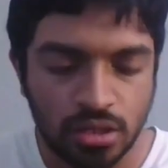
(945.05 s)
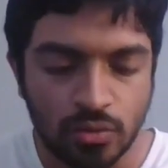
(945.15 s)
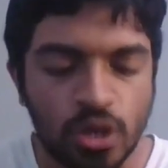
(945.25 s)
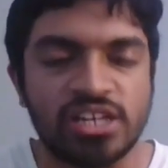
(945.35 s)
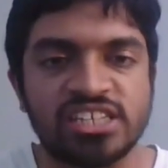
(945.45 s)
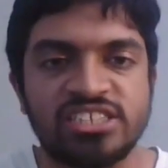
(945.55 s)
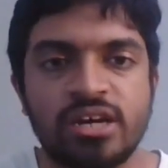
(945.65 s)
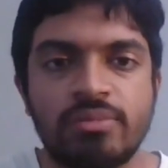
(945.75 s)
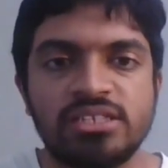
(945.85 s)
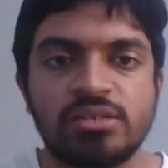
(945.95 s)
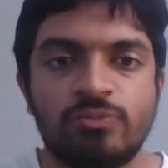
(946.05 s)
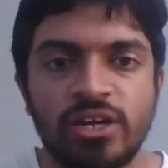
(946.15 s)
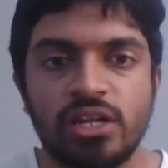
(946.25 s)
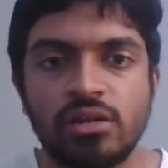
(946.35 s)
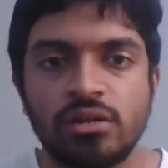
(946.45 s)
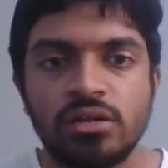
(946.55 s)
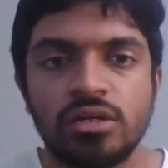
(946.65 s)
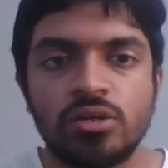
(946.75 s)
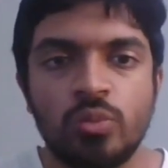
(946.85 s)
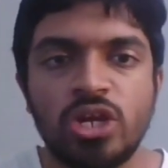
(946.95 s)
World Test Championship final,
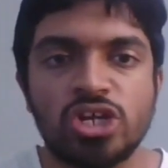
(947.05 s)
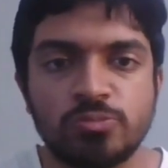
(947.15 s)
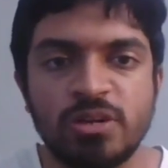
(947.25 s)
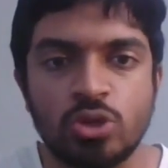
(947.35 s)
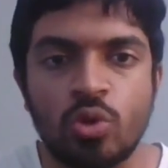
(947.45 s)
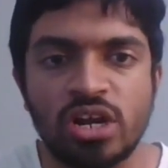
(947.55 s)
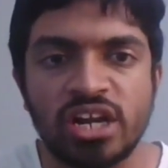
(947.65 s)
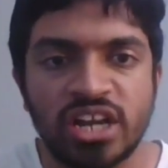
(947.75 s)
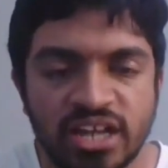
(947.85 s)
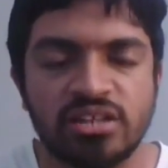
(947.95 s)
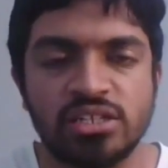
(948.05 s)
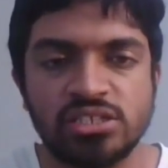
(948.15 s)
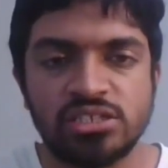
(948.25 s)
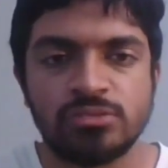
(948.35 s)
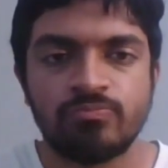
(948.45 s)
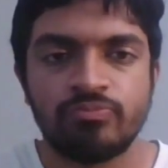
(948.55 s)
we lost by 209 runs.